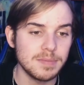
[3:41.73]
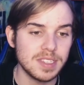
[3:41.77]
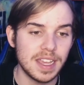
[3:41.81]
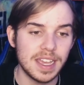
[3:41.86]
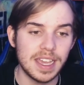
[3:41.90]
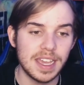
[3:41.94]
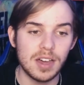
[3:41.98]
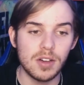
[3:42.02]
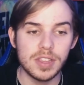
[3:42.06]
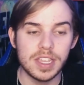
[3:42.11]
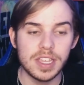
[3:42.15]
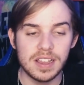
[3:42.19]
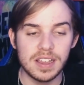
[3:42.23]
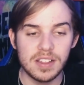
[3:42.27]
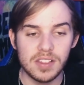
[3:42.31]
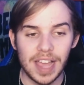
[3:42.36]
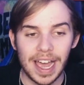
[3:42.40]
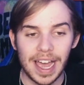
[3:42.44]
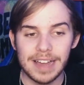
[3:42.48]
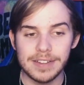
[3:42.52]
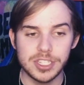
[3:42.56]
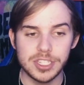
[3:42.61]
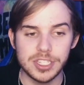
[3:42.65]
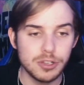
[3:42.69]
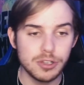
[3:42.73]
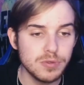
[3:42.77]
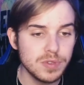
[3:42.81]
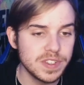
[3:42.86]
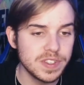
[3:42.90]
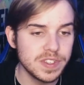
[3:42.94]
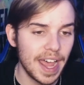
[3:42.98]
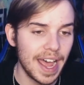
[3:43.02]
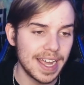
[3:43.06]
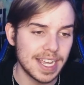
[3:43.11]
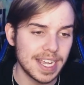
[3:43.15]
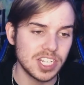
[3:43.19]
They only allowed two
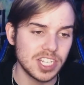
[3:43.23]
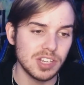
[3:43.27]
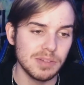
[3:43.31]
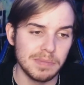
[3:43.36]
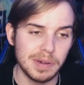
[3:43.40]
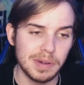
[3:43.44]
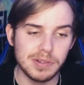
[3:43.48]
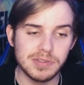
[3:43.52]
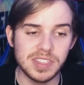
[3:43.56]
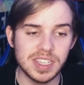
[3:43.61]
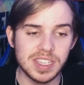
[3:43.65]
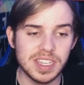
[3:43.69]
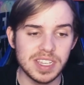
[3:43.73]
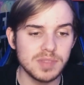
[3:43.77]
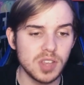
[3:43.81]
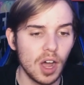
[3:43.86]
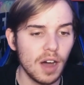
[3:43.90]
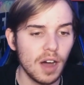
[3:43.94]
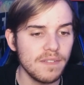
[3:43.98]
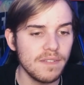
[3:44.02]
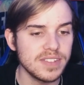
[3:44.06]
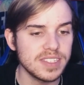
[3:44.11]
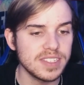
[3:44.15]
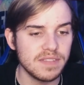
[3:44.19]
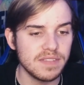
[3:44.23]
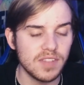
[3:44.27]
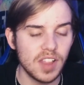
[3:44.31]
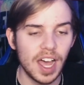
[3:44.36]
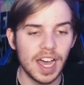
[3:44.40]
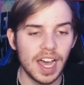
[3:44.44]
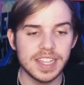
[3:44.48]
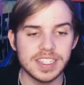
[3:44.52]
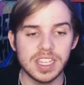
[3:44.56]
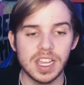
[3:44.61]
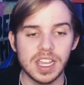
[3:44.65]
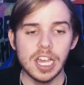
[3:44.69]
sacks. So both teams' offensive
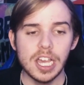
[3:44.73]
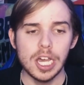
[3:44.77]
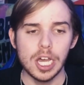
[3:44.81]
lines